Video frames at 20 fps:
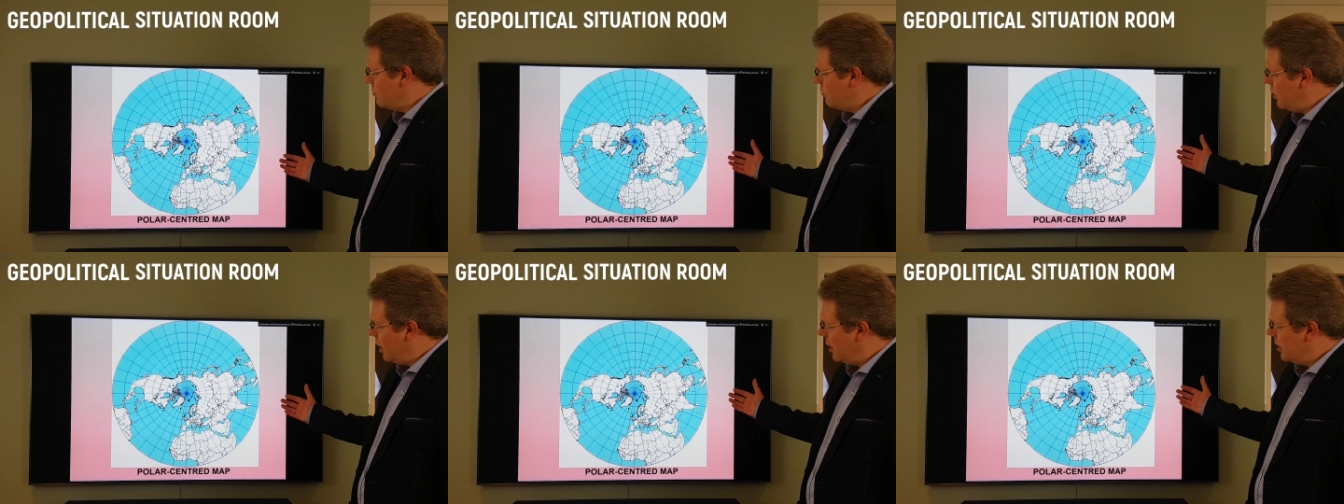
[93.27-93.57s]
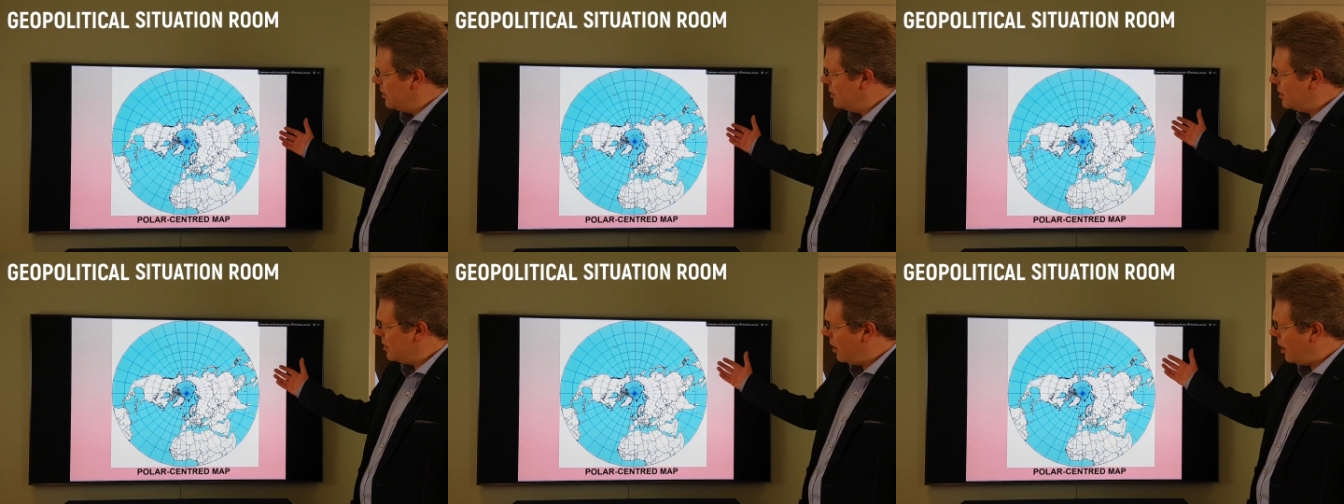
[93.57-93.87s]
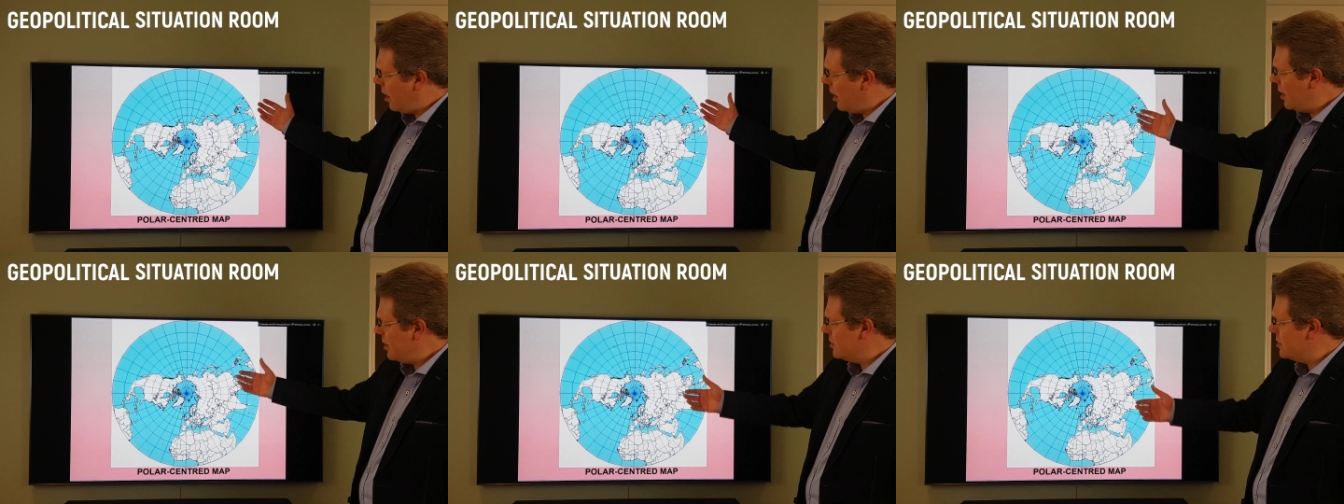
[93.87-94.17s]
well, the
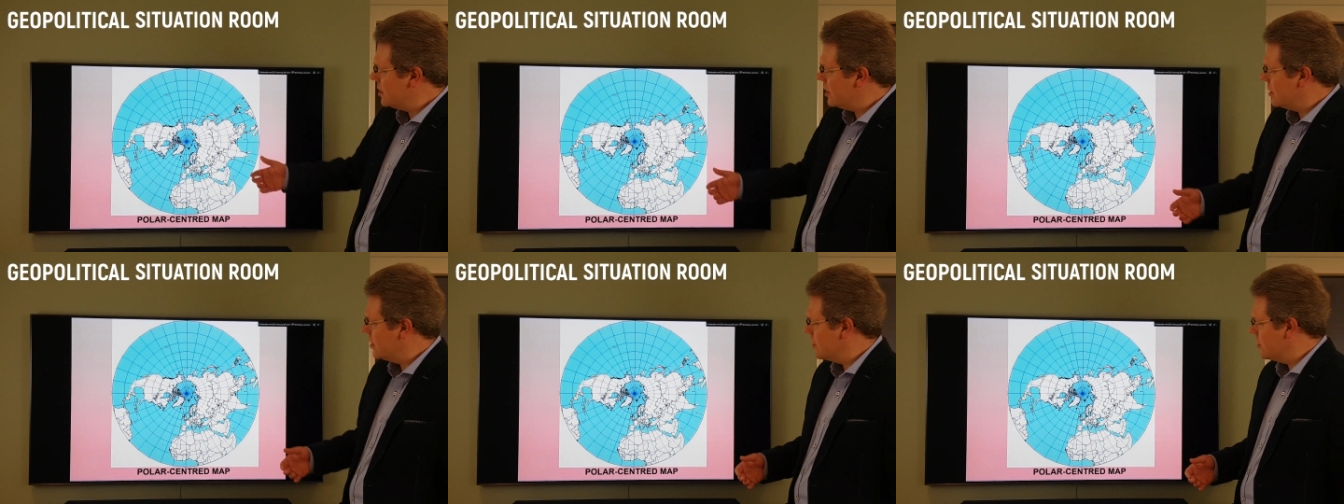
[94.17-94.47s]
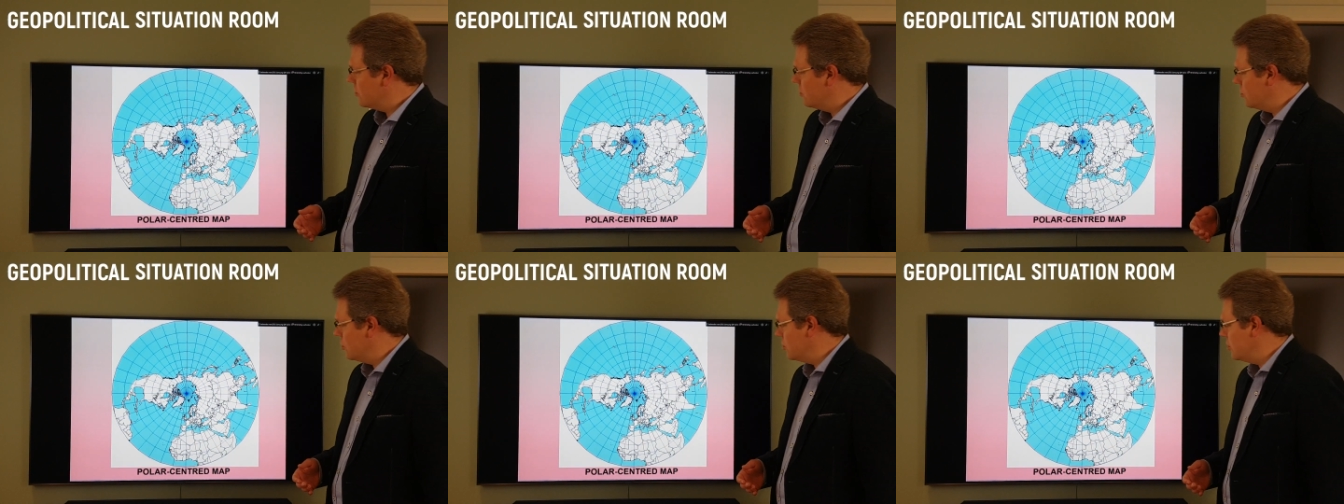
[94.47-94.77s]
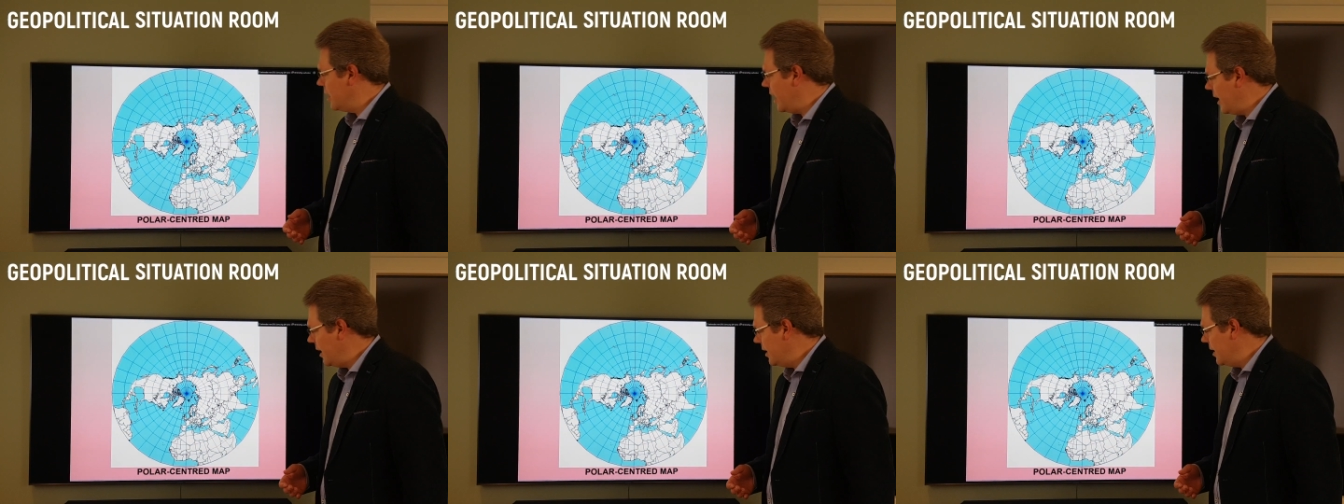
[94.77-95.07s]
Arctic
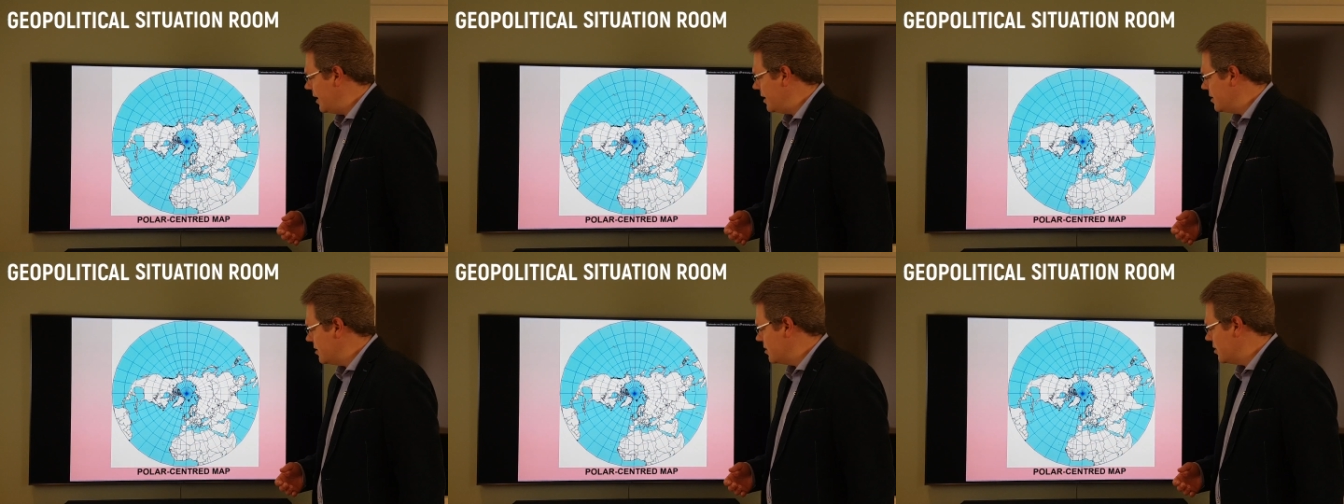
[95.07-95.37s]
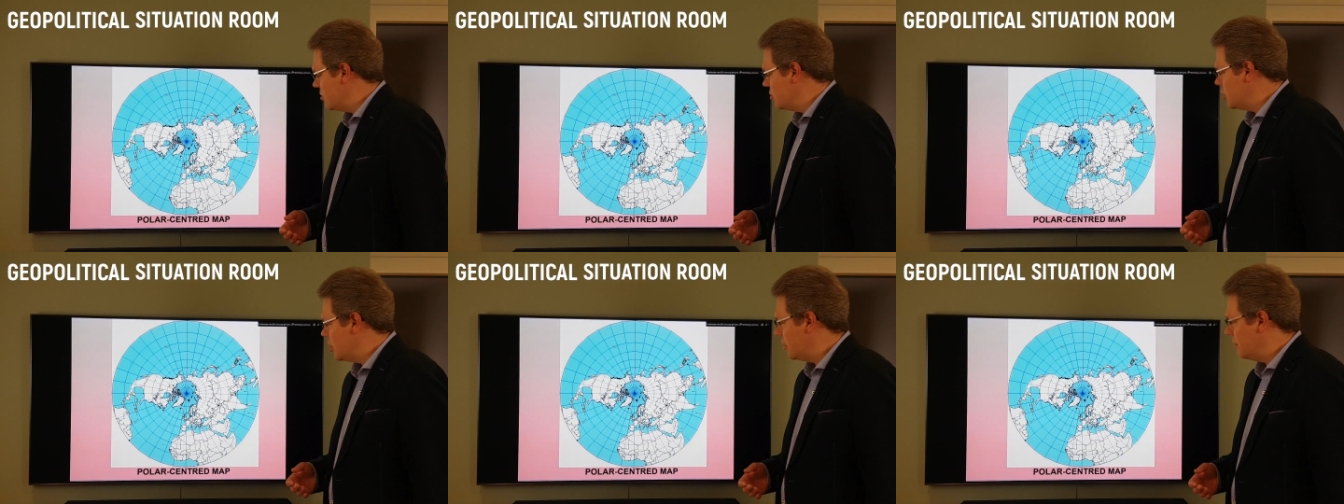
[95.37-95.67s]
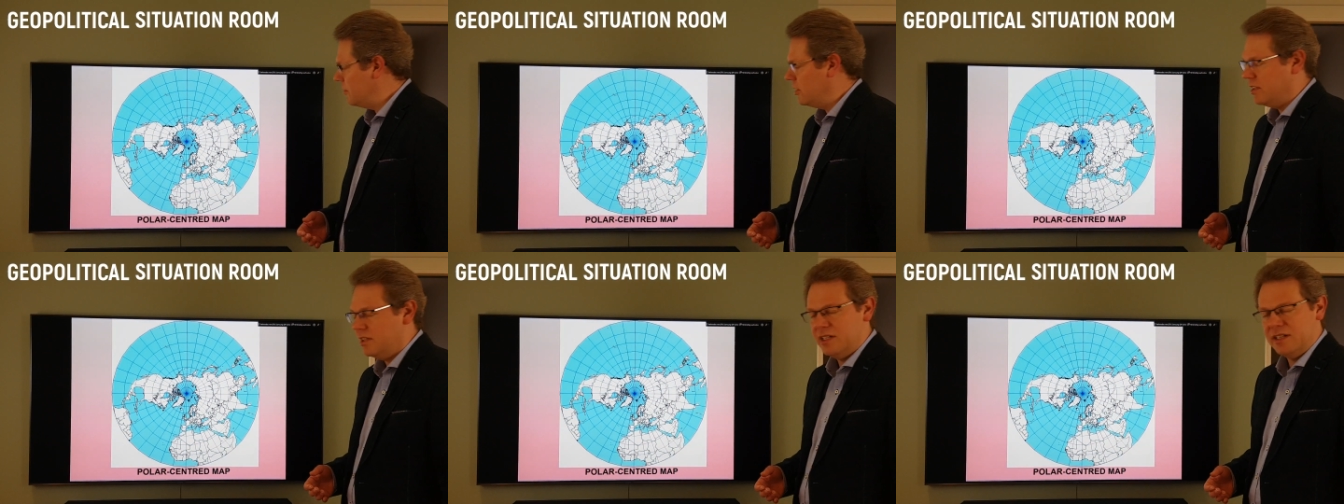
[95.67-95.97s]
today, ladies and gentlemen,